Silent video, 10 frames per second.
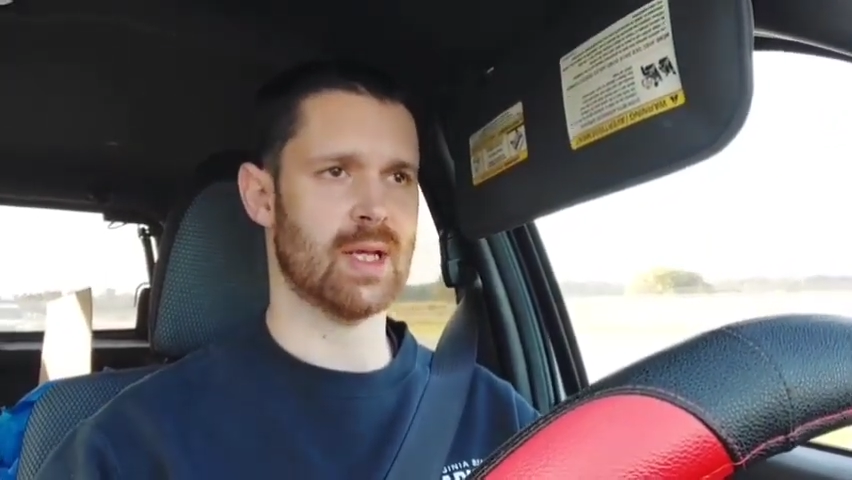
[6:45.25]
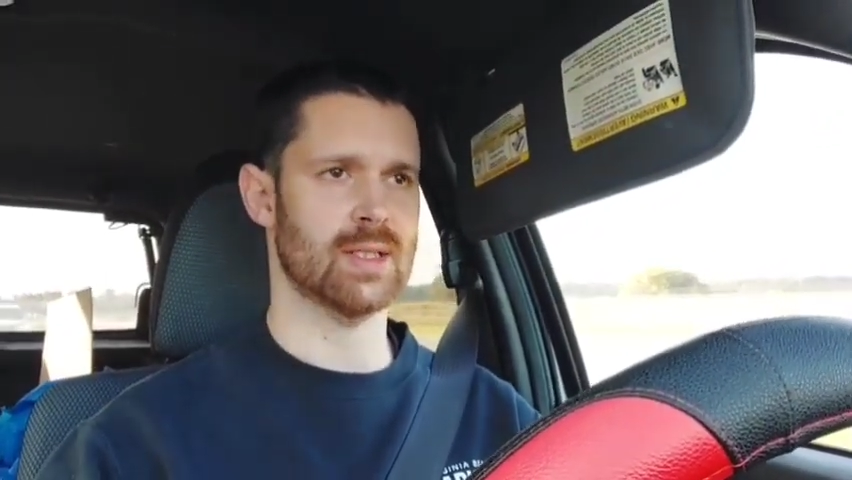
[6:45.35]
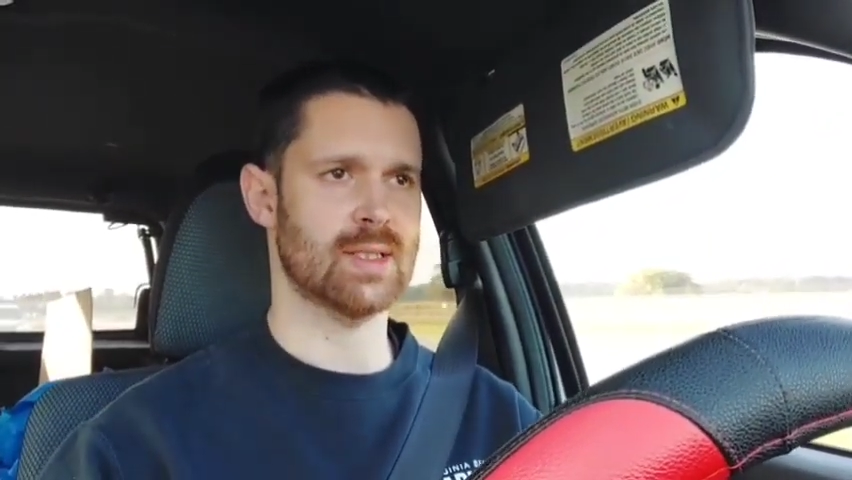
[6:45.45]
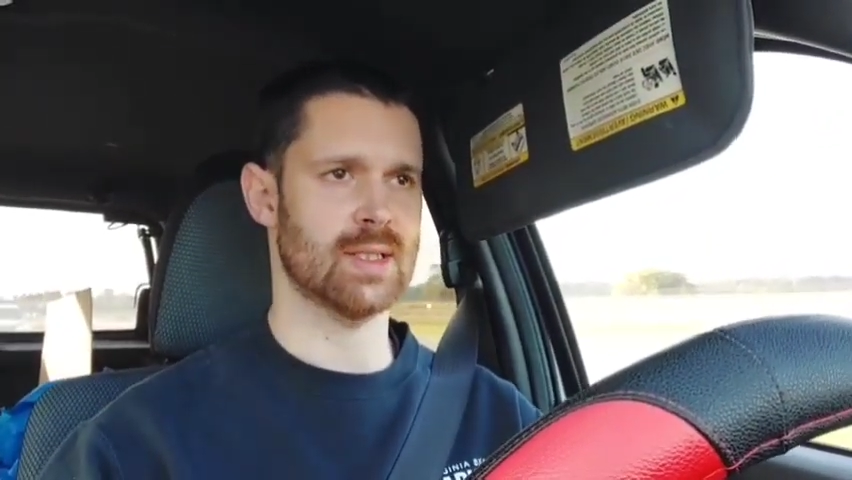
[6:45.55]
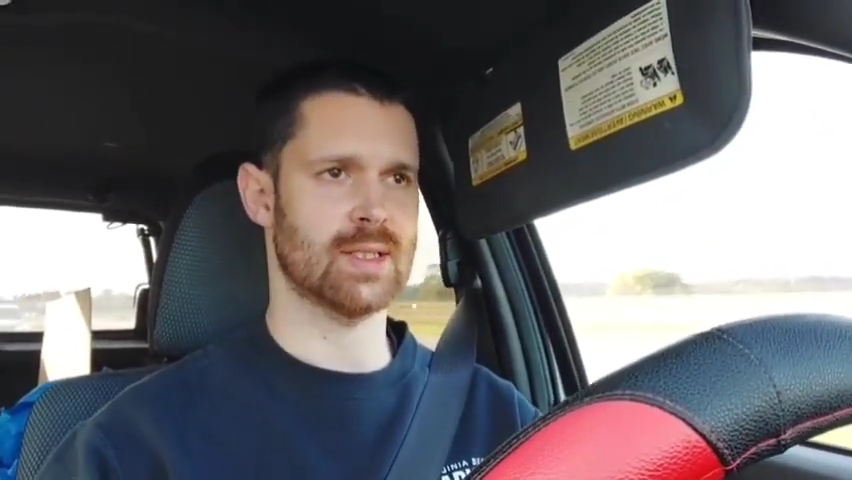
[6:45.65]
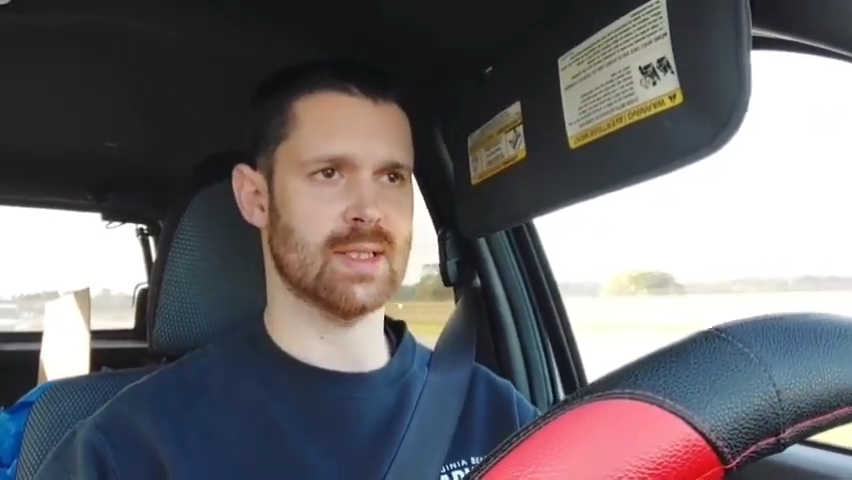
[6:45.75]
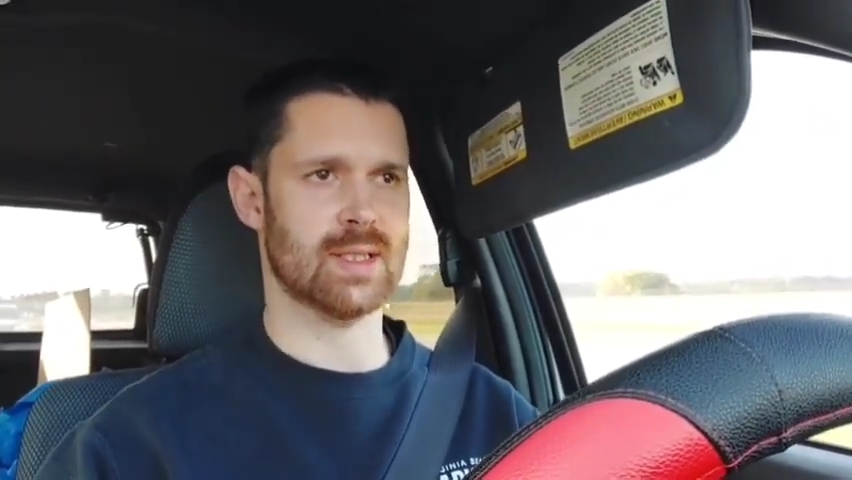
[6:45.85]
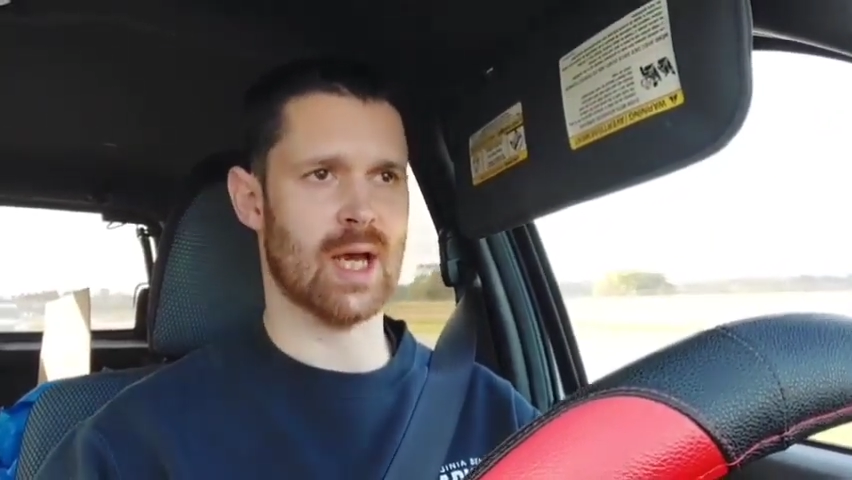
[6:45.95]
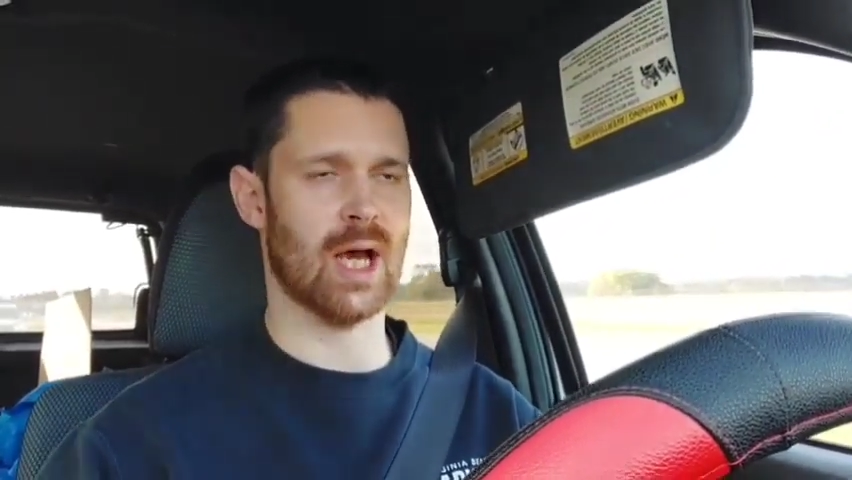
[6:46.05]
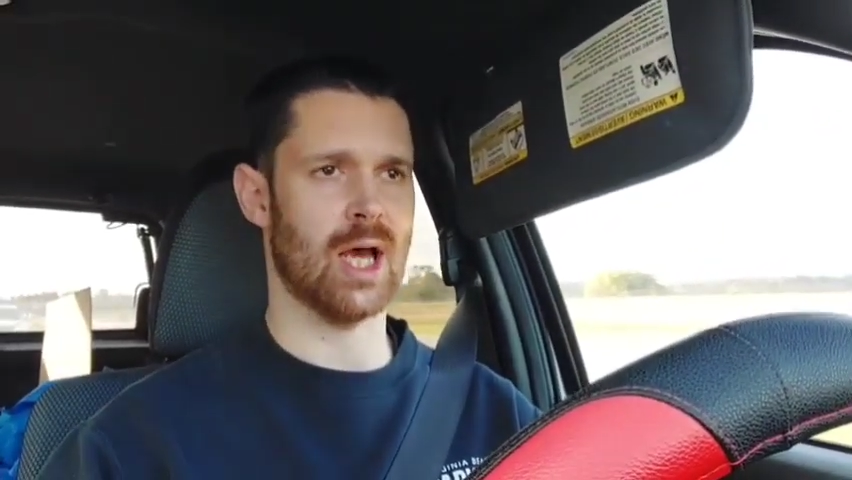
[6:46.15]
consistent
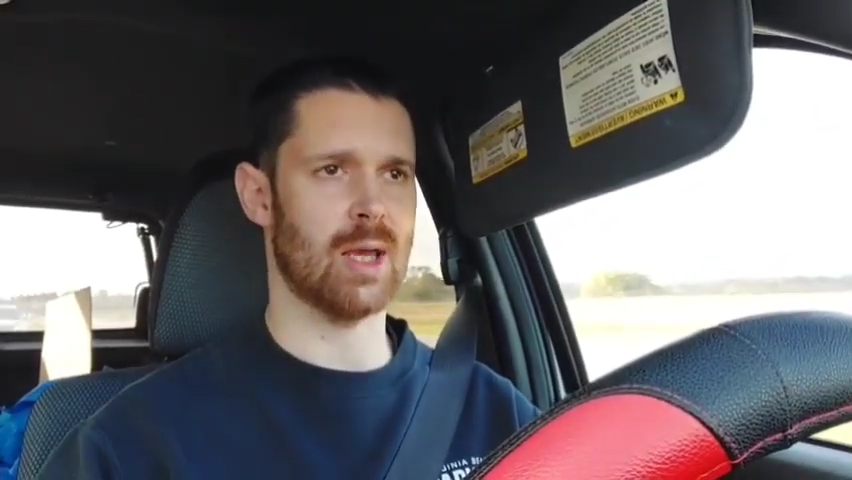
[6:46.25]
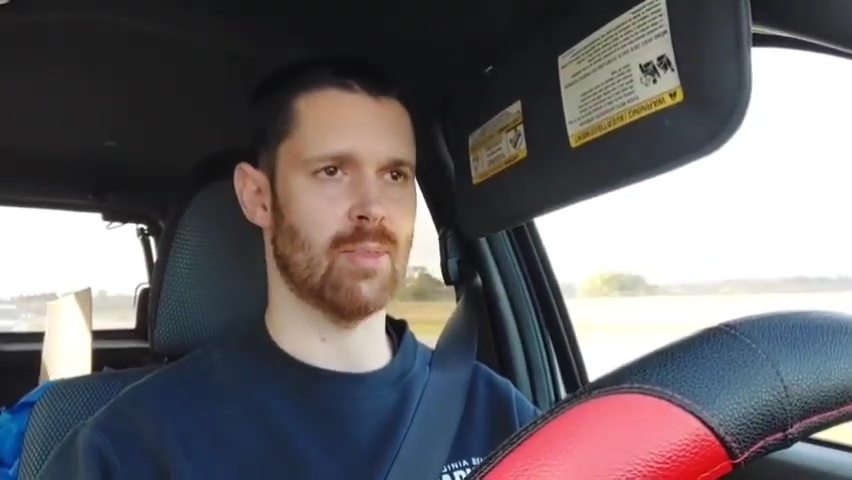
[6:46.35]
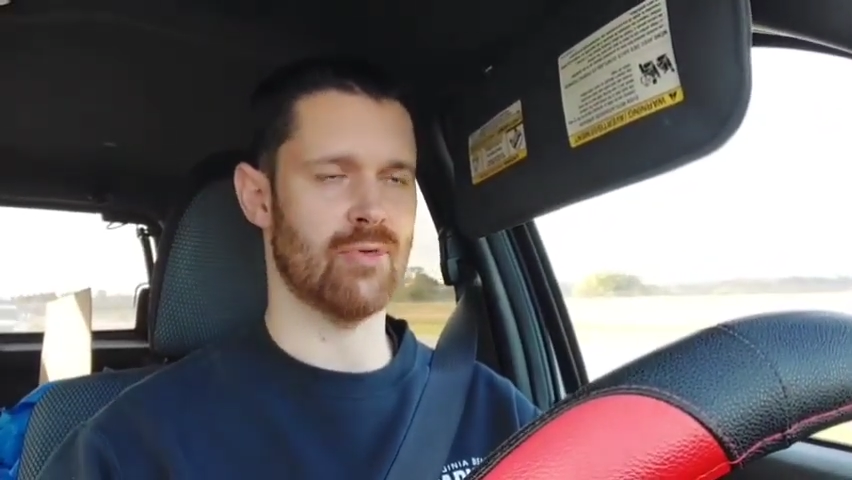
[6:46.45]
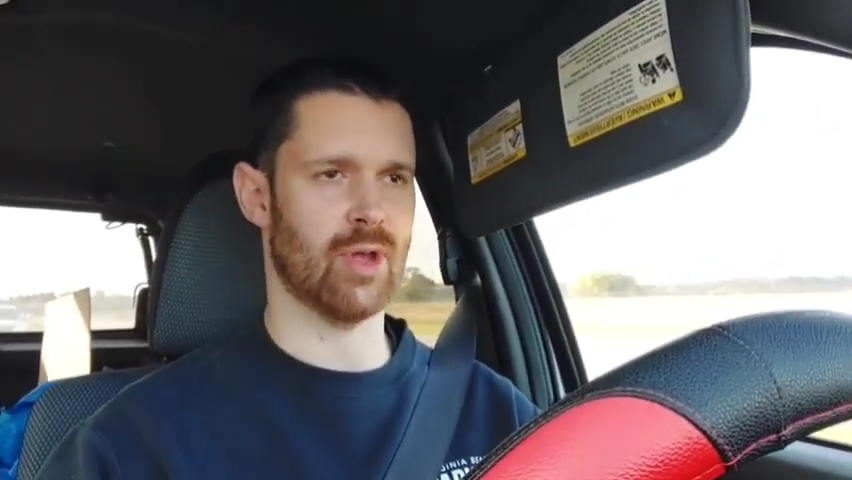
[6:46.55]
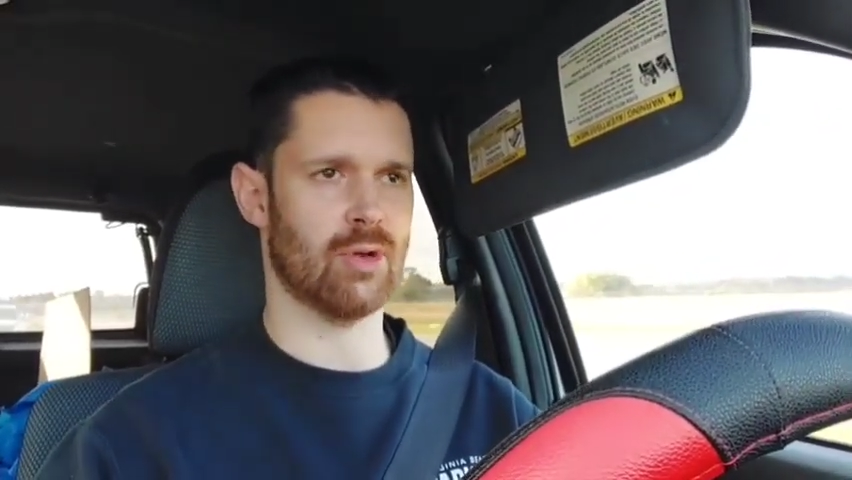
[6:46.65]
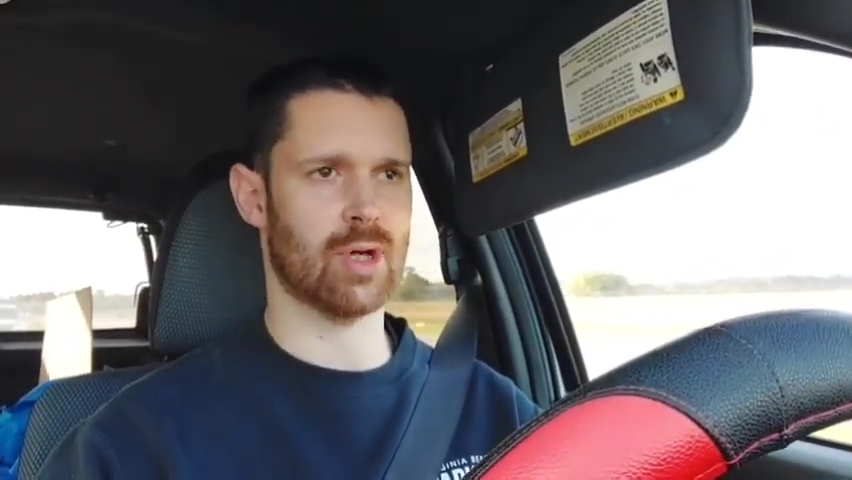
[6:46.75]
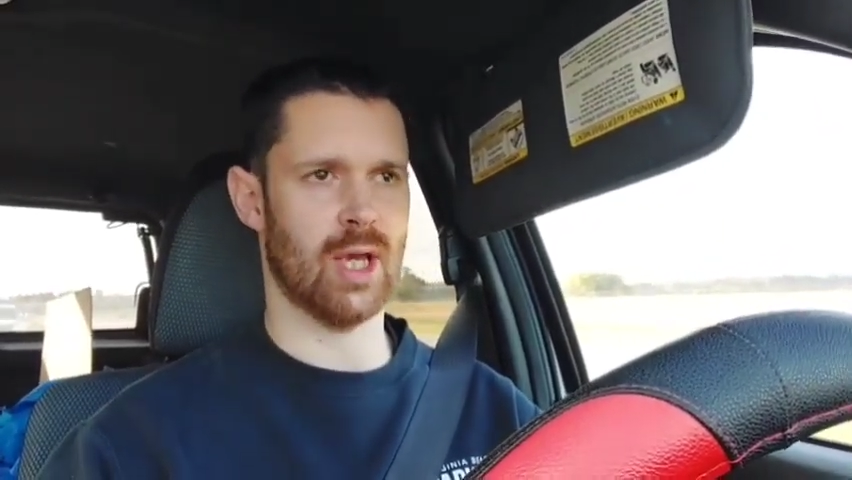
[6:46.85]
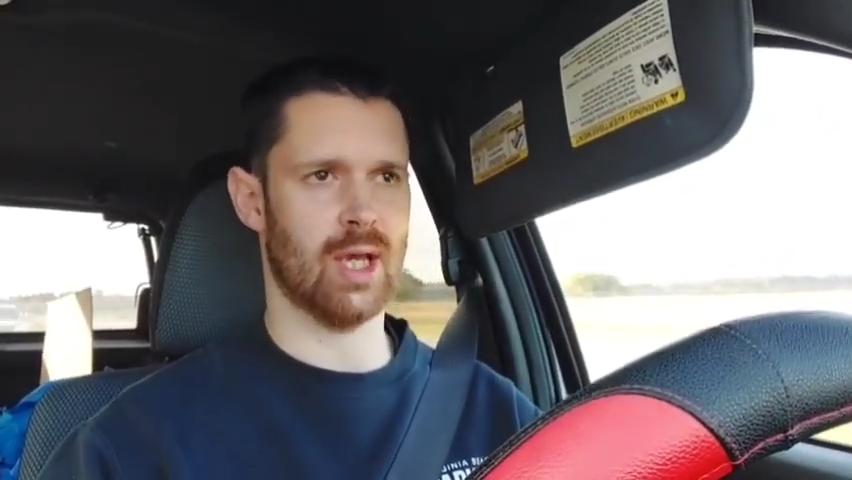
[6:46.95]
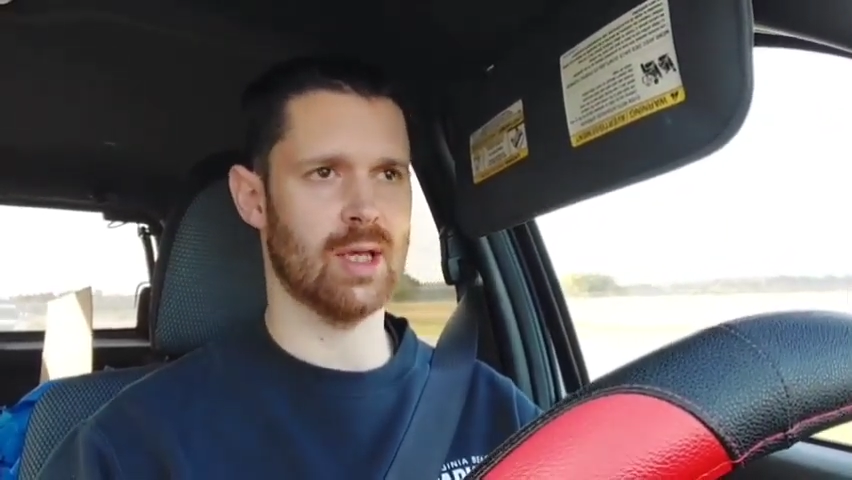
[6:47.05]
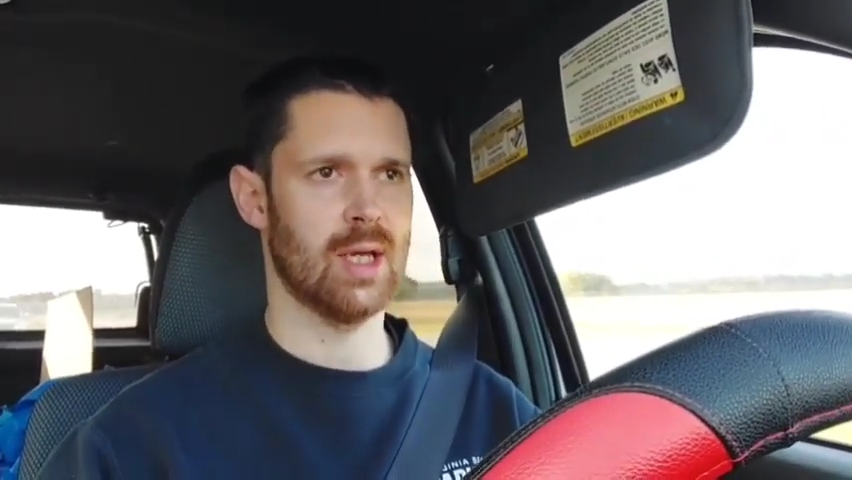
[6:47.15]
time of like,
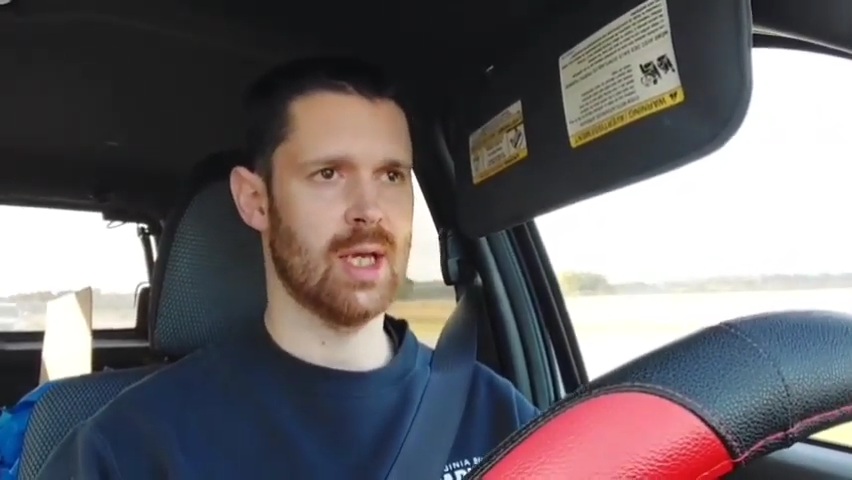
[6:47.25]
okay,